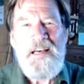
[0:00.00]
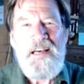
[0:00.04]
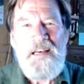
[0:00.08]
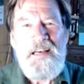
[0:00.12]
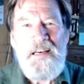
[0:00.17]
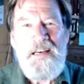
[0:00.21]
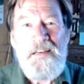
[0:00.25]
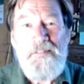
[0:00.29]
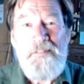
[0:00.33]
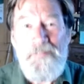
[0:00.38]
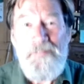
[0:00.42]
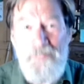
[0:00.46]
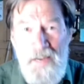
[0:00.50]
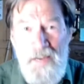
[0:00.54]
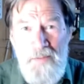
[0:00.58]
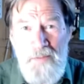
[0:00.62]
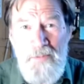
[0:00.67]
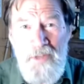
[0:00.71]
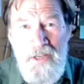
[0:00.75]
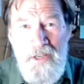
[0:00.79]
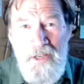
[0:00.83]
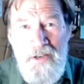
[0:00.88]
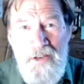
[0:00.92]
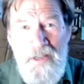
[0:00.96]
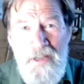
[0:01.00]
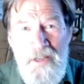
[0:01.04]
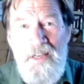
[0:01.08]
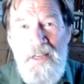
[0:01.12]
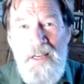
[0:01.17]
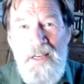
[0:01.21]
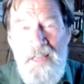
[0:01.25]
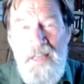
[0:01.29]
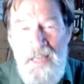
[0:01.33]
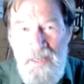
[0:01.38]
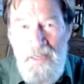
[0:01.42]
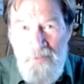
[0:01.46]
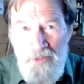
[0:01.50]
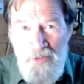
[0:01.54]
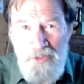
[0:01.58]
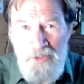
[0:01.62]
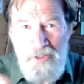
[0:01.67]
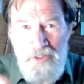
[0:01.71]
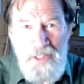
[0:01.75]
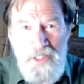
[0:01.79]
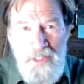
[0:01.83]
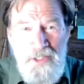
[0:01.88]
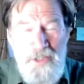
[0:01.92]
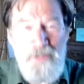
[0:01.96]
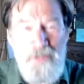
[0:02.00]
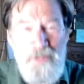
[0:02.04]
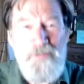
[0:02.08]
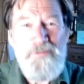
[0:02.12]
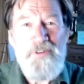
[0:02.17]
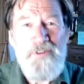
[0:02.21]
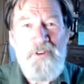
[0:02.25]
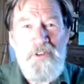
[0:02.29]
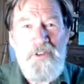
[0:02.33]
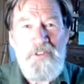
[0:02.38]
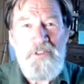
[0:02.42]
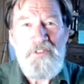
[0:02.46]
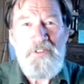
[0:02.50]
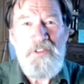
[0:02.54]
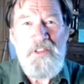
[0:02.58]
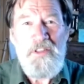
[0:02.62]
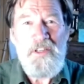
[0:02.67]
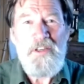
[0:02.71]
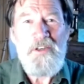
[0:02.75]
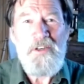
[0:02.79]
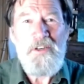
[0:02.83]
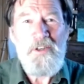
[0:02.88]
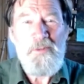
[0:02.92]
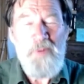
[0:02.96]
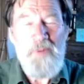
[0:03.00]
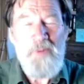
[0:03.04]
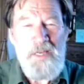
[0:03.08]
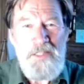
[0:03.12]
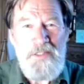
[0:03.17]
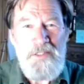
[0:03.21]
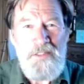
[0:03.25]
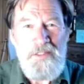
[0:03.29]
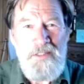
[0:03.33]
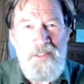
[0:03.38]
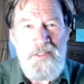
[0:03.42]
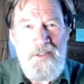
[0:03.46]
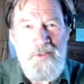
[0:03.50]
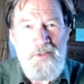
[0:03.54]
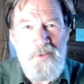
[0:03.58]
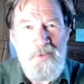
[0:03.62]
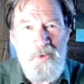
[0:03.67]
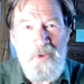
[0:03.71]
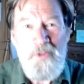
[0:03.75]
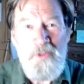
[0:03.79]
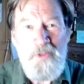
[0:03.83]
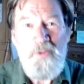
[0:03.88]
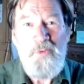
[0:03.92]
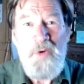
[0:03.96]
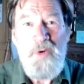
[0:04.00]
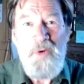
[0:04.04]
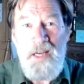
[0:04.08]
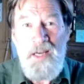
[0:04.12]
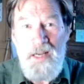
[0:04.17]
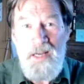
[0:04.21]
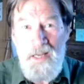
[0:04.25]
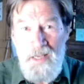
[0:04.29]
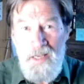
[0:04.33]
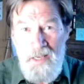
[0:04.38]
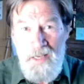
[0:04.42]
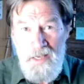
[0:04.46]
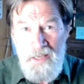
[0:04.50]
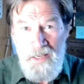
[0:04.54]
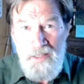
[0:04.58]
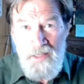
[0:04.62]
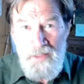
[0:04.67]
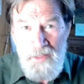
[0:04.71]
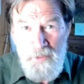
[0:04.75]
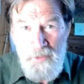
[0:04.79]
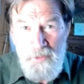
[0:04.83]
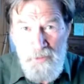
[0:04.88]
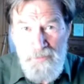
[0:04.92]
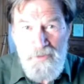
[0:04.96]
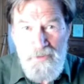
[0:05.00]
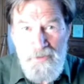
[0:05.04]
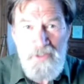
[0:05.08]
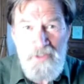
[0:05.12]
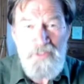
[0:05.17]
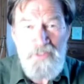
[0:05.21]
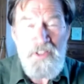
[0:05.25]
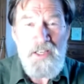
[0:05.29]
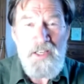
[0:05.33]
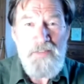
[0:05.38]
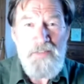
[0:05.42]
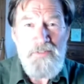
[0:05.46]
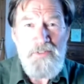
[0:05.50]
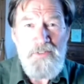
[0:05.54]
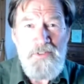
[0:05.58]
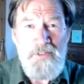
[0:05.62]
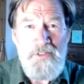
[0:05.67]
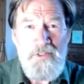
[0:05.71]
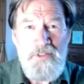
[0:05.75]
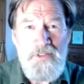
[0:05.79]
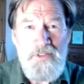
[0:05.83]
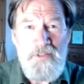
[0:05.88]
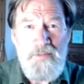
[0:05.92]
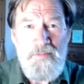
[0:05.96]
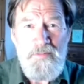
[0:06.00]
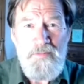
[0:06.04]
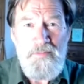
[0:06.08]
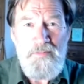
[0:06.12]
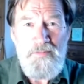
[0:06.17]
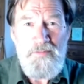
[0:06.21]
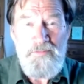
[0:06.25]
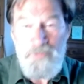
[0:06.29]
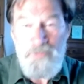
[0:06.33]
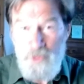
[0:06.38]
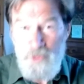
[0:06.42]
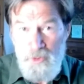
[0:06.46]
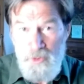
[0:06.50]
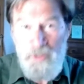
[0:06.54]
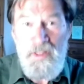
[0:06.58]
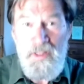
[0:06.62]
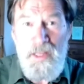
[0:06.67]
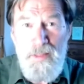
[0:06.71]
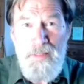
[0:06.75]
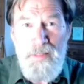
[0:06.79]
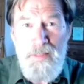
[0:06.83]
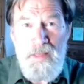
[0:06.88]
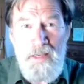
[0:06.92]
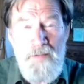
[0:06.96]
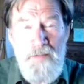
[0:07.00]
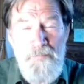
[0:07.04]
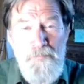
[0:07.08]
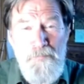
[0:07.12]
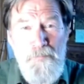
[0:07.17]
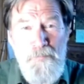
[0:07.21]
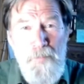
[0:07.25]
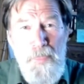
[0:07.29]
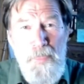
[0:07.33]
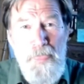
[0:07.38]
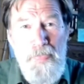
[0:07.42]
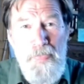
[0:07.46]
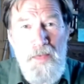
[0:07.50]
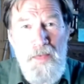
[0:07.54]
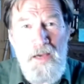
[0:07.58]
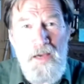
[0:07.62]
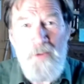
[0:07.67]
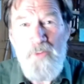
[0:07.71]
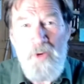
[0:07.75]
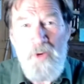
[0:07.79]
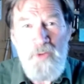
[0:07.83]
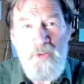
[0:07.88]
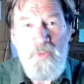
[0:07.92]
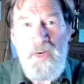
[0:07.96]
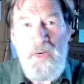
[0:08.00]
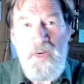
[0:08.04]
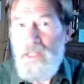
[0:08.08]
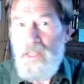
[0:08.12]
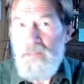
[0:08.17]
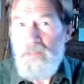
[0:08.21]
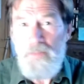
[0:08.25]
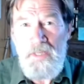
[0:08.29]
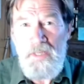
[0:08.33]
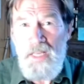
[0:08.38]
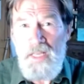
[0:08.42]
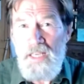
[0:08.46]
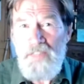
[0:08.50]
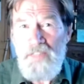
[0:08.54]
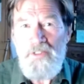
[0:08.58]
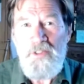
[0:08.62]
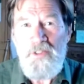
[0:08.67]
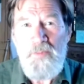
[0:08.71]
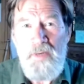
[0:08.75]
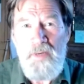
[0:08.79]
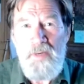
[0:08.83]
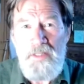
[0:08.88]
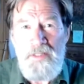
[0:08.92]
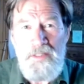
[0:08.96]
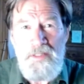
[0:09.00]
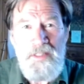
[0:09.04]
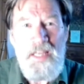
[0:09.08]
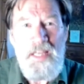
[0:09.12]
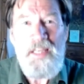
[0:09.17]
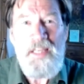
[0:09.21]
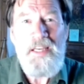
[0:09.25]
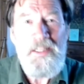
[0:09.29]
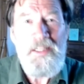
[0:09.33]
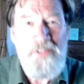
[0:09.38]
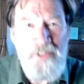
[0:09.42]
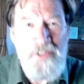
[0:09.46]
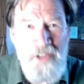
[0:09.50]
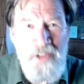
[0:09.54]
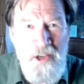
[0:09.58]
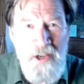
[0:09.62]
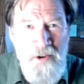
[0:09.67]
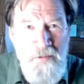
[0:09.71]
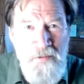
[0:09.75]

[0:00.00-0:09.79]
And Fabio studied two forests in the Congo Basin, one where there were forest elephants doing their thing, and one where they'd been extirpated decades ago.